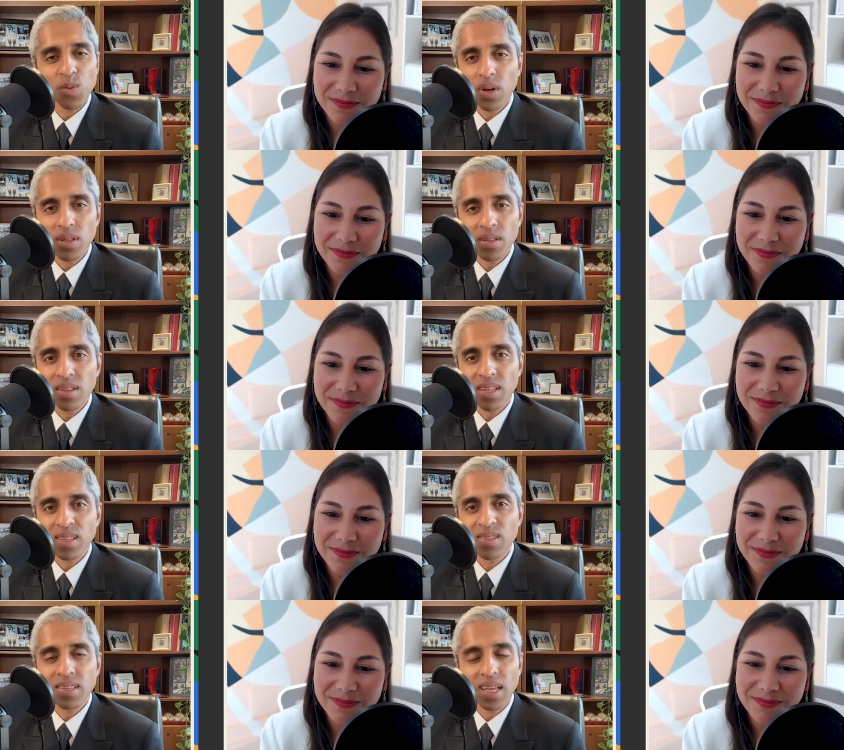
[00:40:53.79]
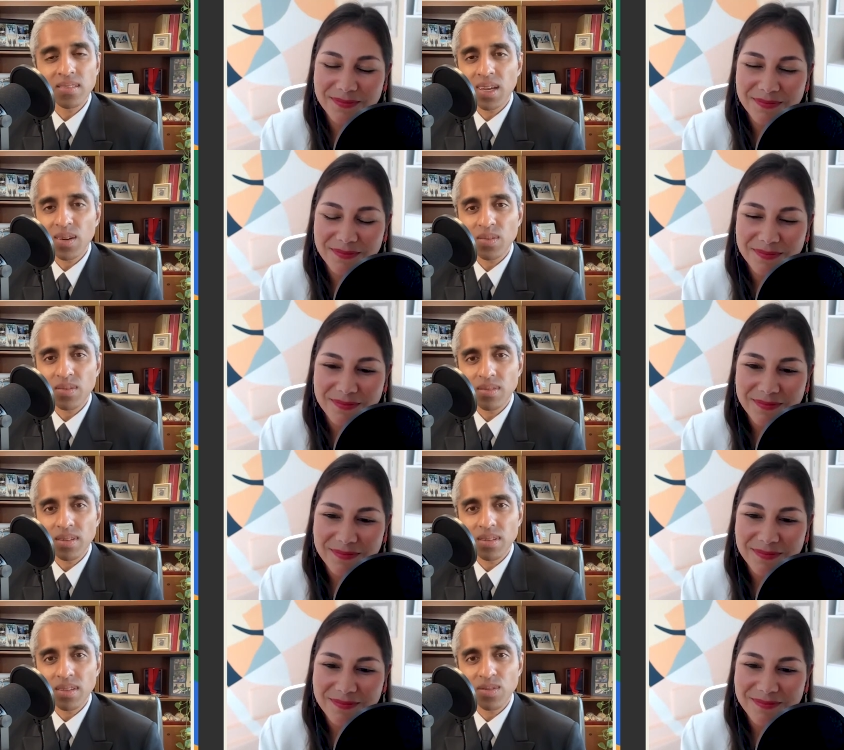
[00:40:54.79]
Speaker 1: one that stands out
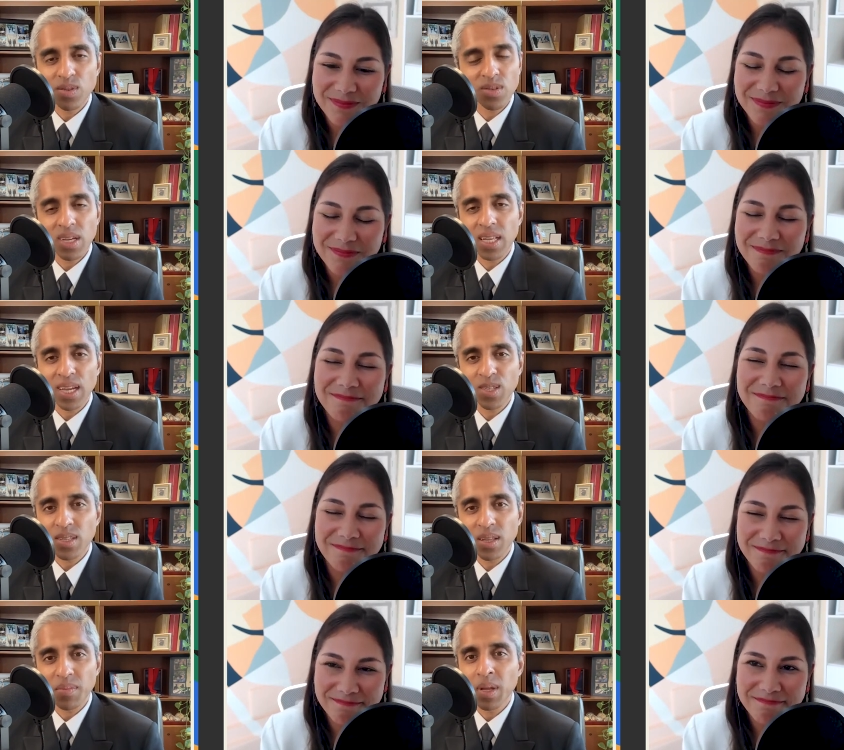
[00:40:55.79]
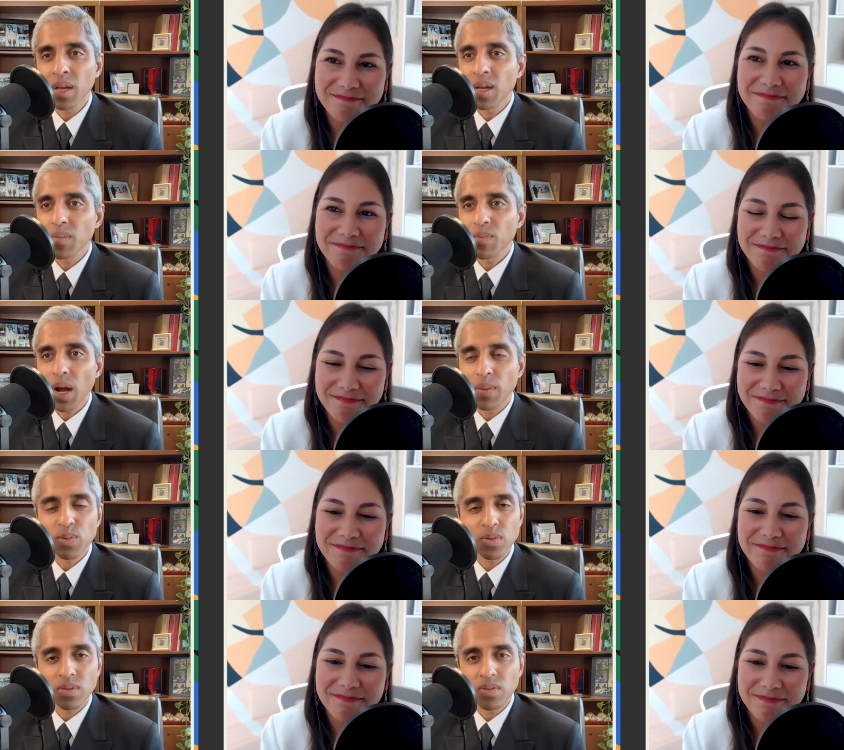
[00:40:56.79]
as far as a connection that
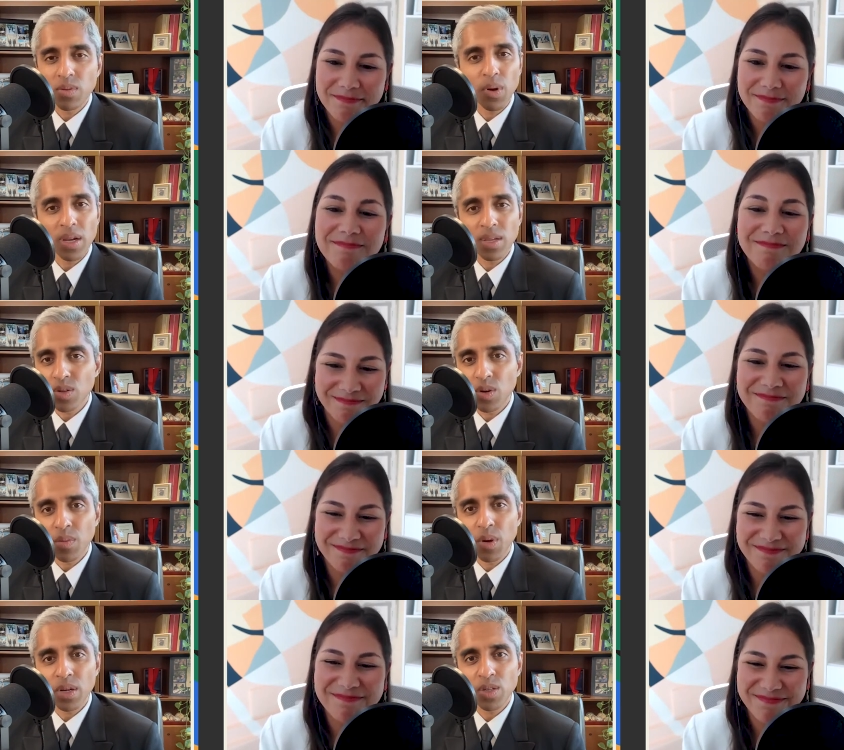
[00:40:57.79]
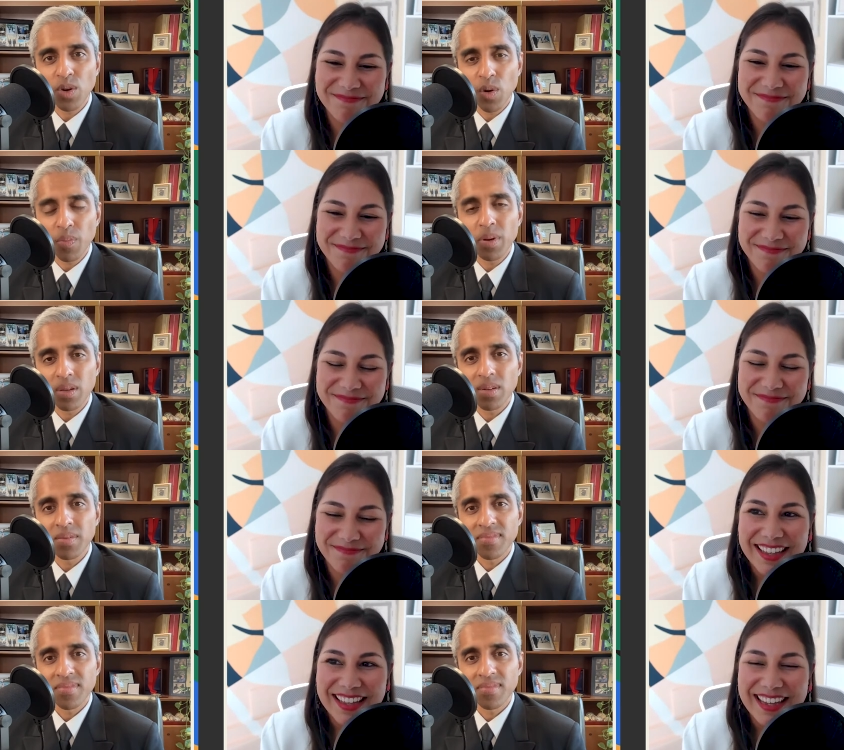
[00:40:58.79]
perhaps surprised you or brought you hope?
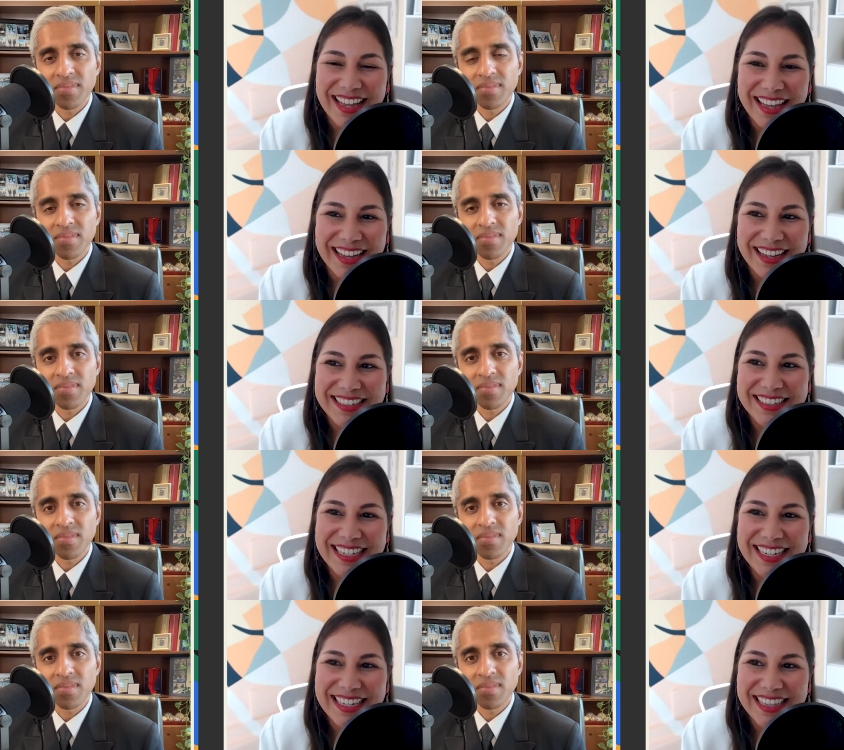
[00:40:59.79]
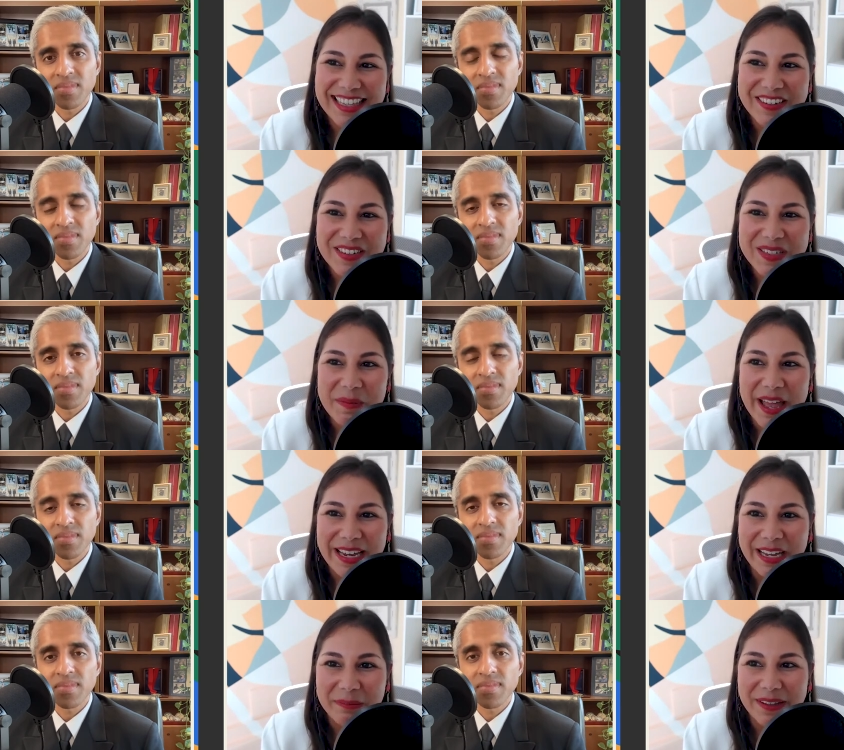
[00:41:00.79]
Speaker 2: Yeah, there's
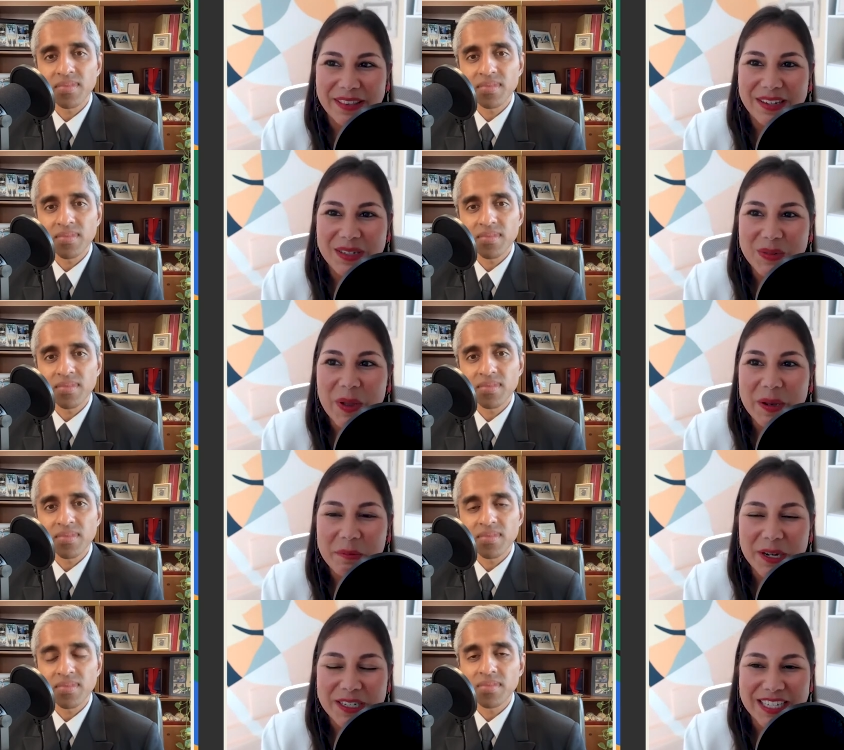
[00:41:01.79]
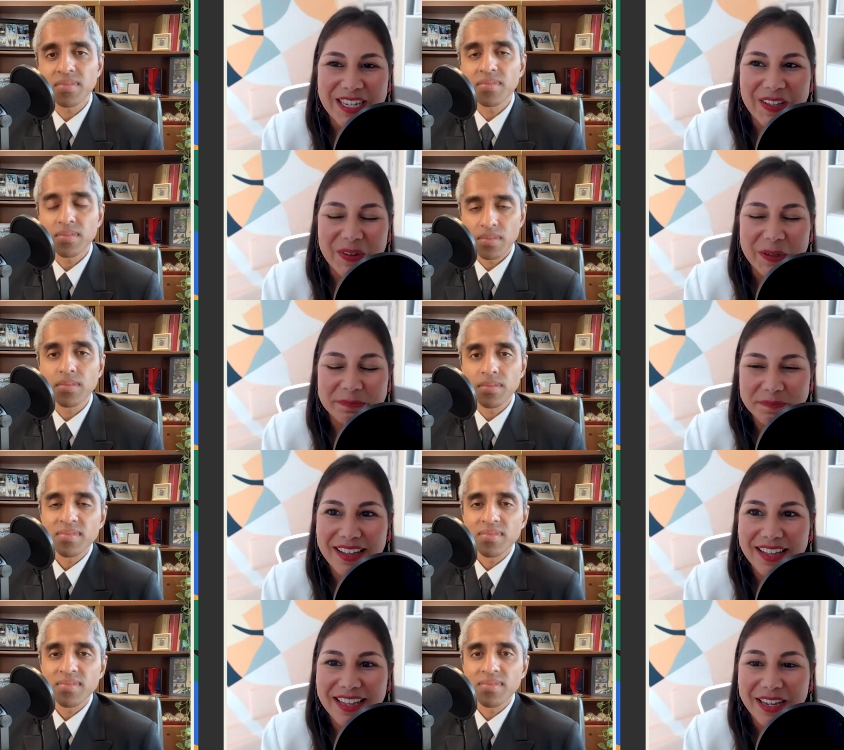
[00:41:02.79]
many, but there's one in particular.
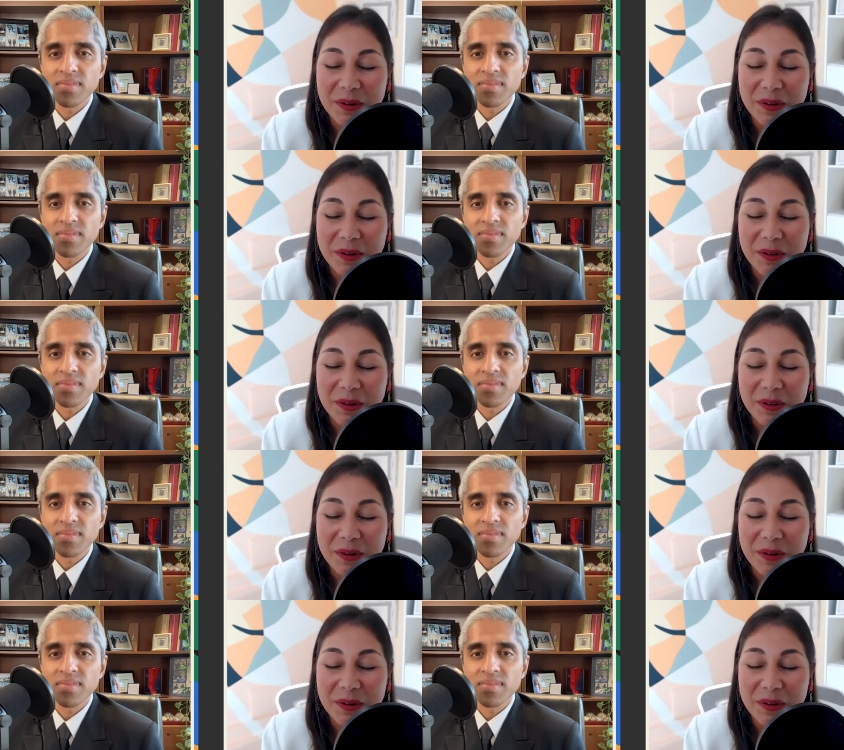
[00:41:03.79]
You know,